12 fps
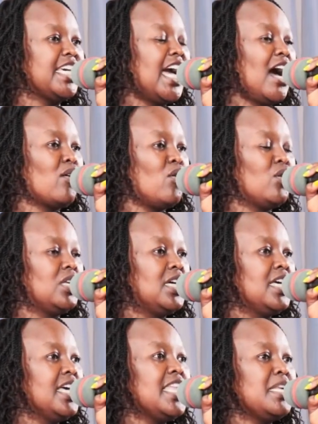picking her call.
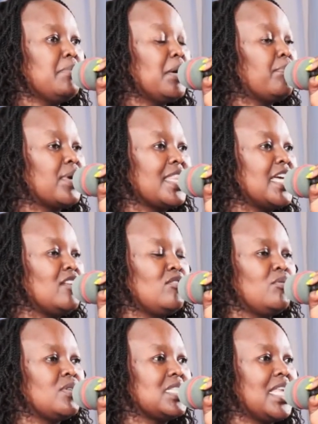Then my brother
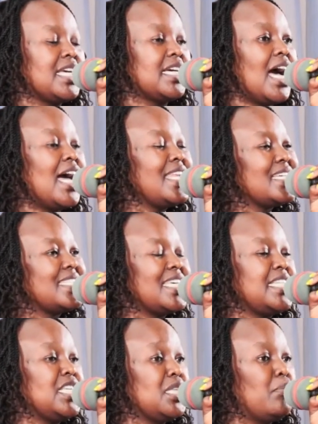in law was like, Anna
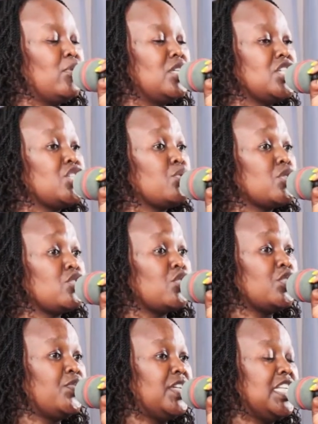said in the morning she was
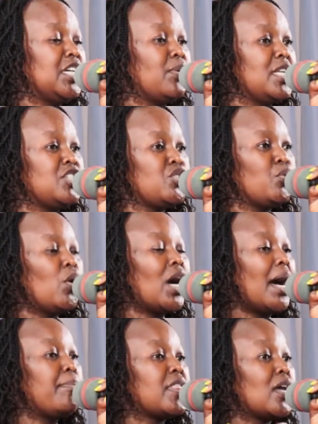not feeling well. She
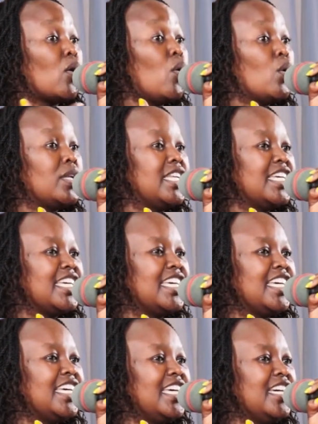woke up with a cold.
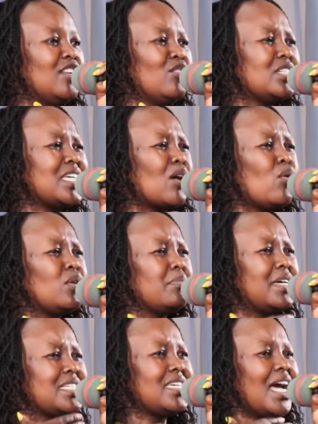Not a
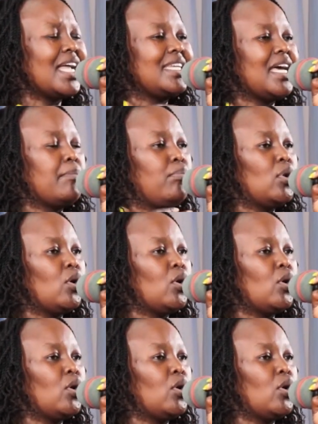cold, but she had a